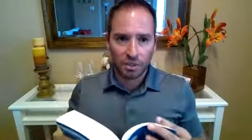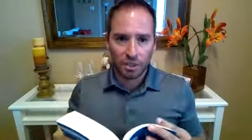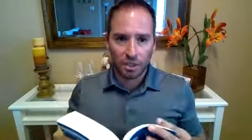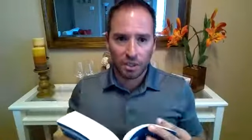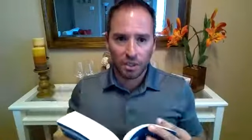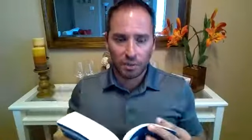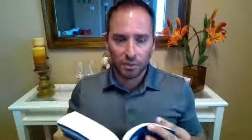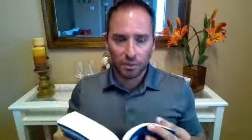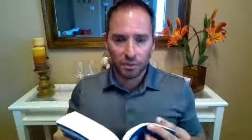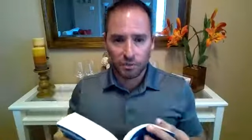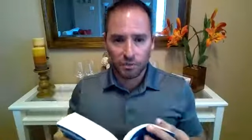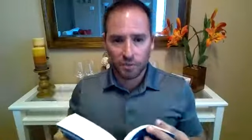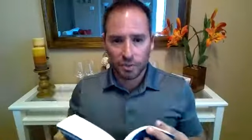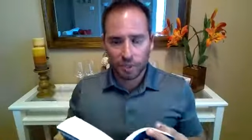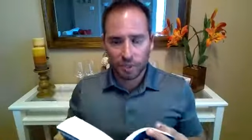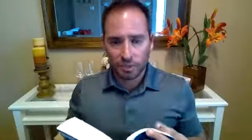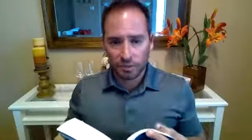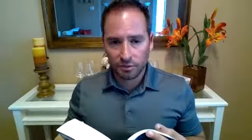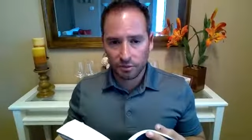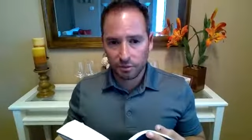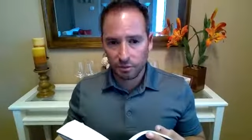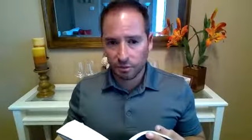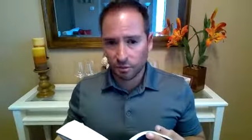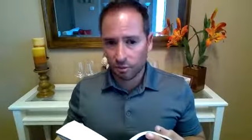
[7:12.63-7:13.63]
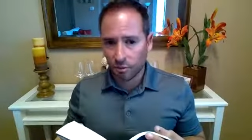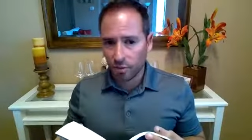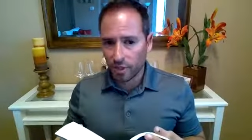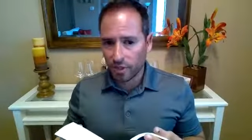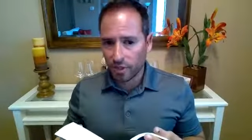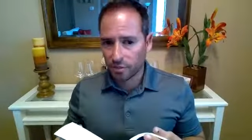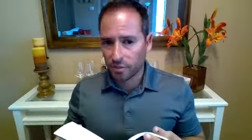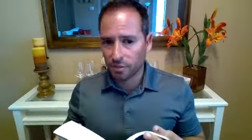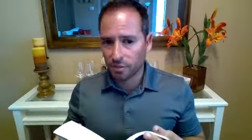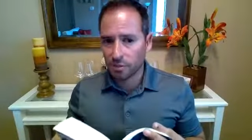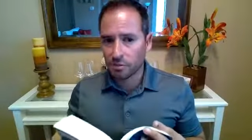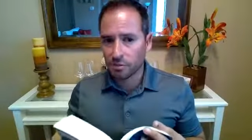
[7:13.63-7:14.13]
and go directly to the
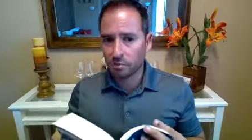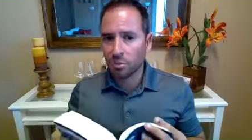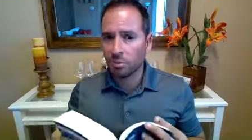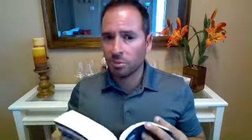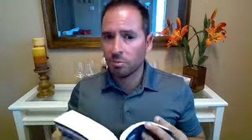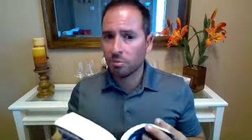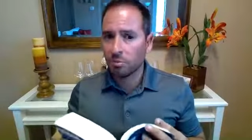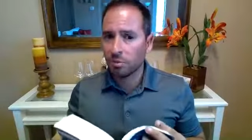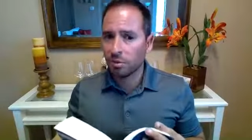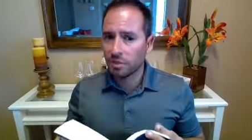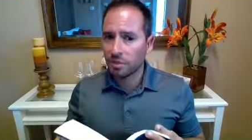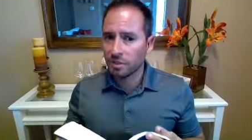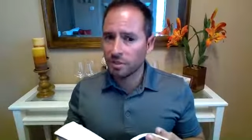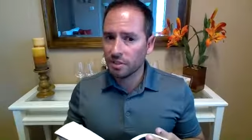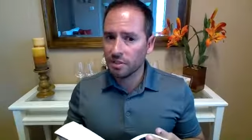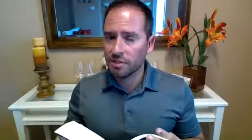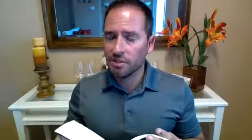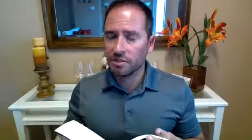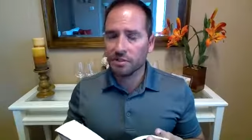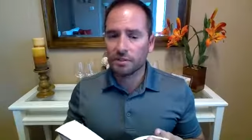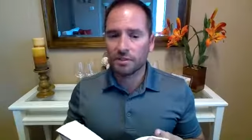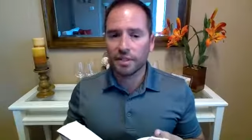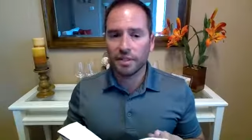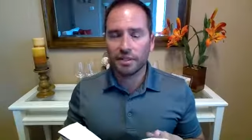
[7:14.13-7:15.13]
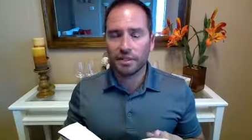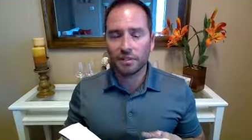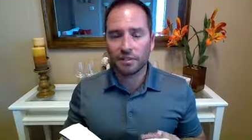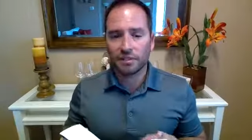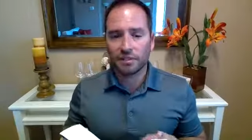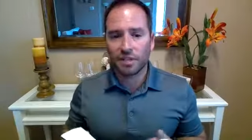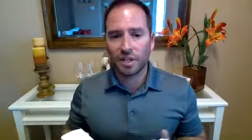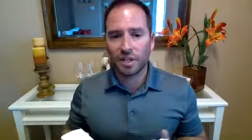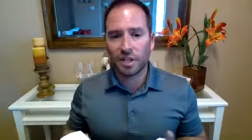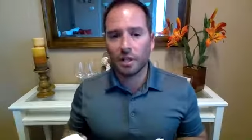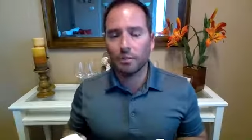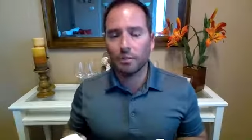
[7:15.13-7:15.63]
questions, but please take the
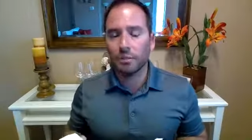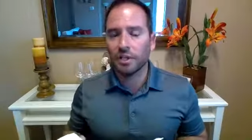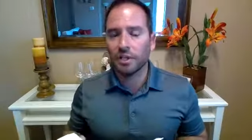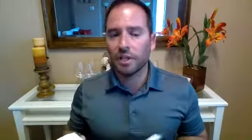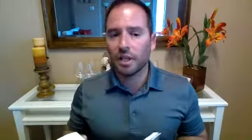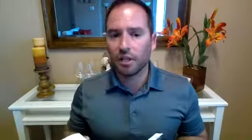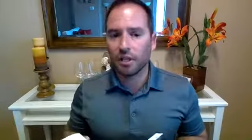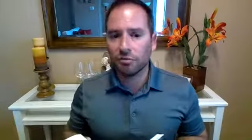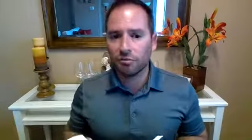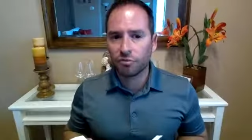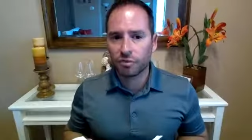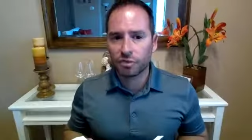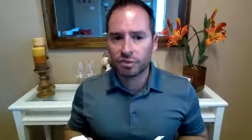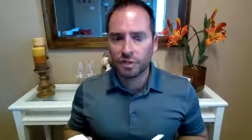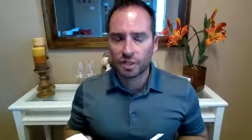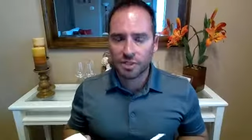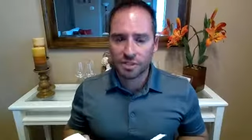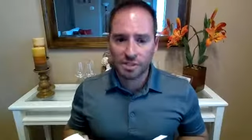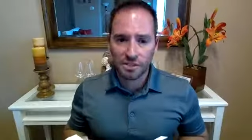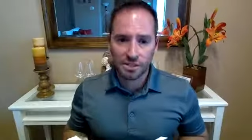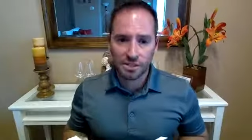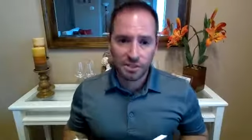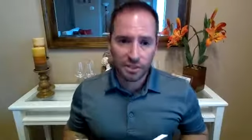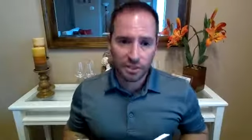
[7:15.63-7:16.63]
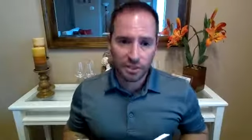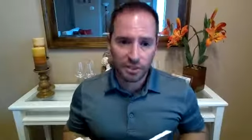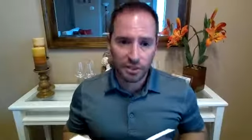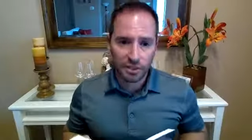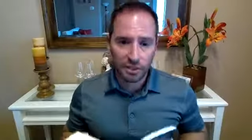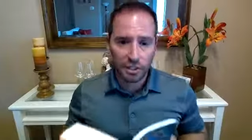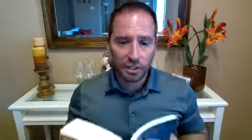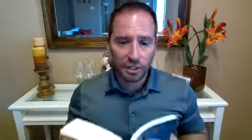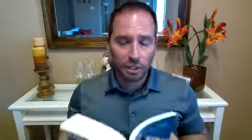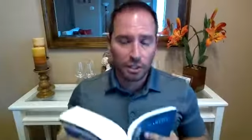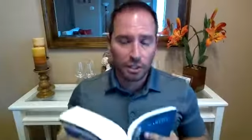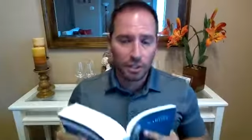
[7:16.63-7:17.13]
time and effort
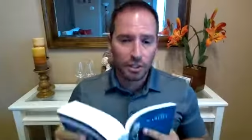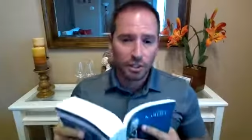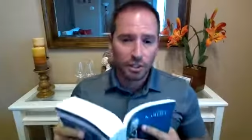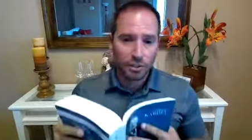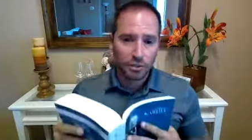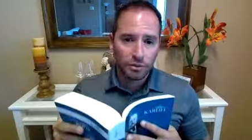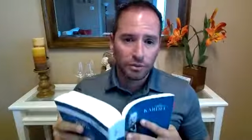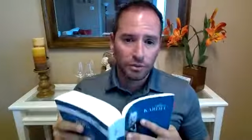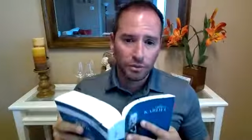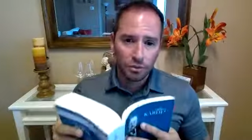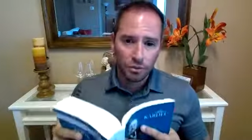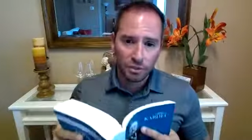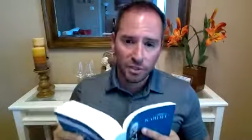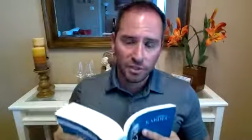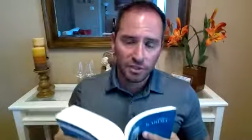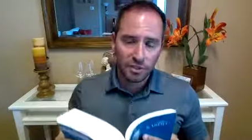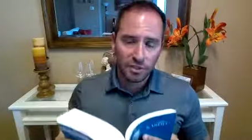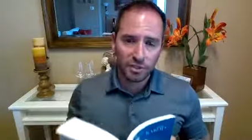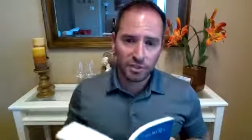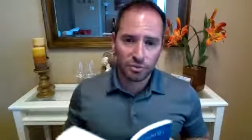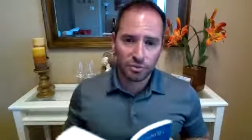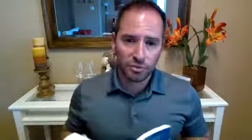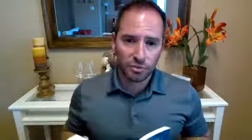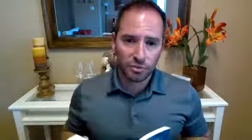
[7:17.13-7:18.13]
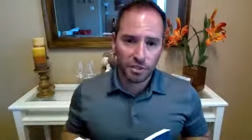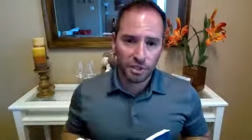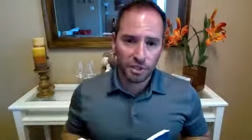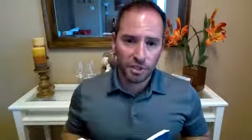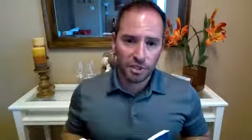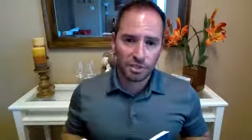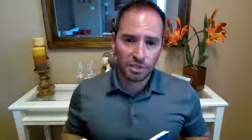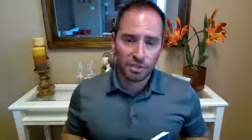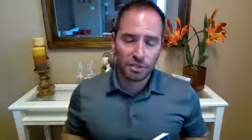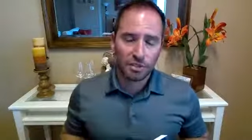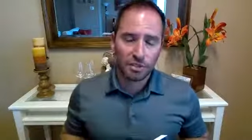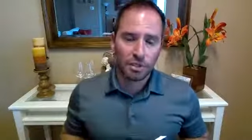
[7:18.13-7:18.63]
necessary to read the
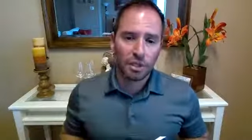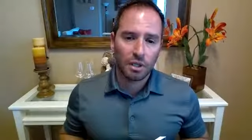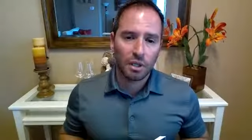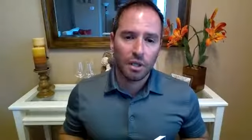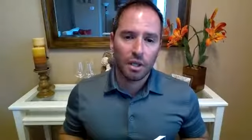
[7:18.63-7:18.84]
introduction.